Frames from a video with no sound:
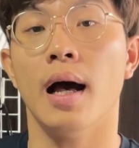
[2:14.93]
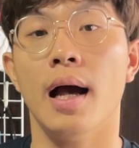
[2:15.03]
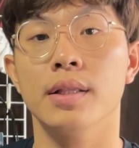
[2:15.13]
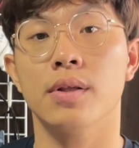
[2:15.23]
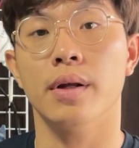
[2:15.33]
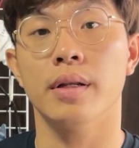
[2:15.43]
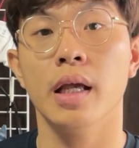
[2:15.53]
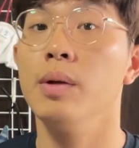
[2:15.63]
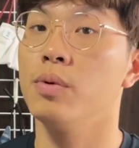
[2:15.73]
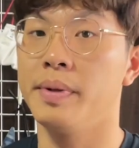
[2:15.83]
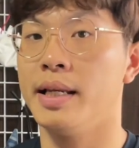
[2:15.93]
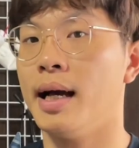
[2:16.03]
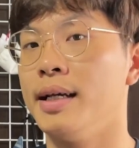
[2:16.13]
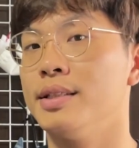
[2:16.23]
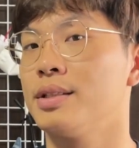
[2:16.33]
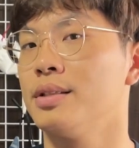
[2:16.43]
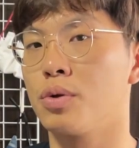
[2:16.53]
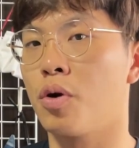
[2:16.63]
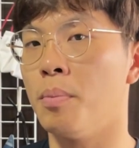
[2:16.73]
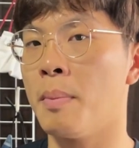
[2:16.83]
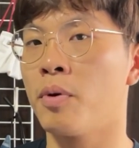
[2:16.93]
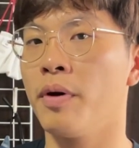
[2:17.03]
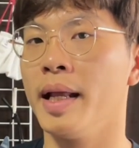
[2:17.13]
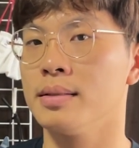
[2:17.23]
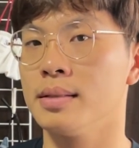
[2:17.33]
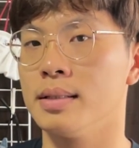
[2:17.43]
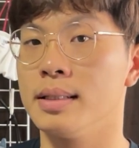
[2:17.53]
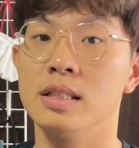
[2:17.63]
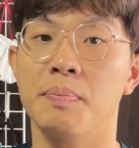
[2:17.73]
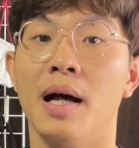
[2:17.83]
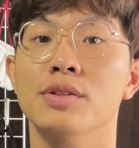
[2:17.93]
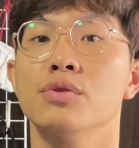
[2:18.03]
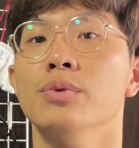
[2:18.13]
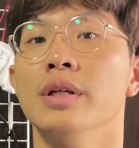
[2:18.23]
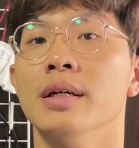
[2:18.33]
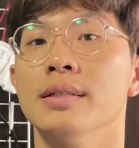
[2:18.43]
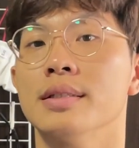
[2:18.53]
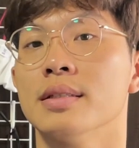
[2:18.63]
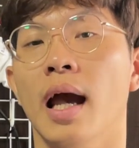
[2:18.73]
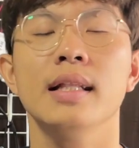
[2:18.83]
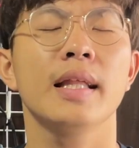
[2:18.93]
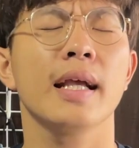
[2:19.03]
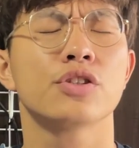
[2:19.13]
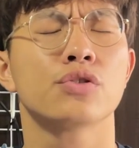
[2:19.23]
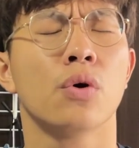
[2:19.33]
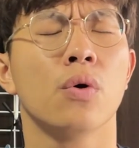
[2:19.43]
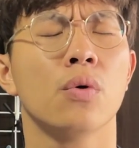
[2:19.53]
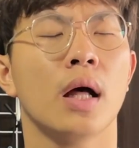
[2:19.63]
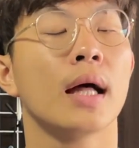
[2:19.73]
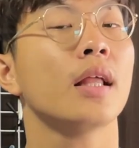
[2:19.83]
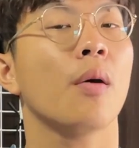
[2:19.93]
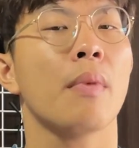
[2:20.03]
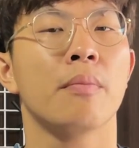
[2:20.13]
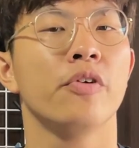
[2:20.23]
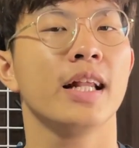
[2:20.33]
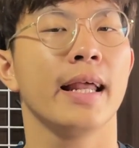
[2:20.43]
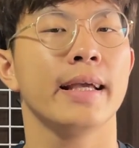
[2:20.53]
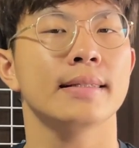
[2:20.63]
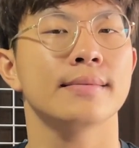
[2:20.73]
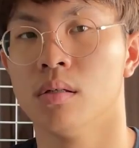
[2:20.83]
I thought it would be nice to commemorate these past 2 years and take a stroll down memory lane.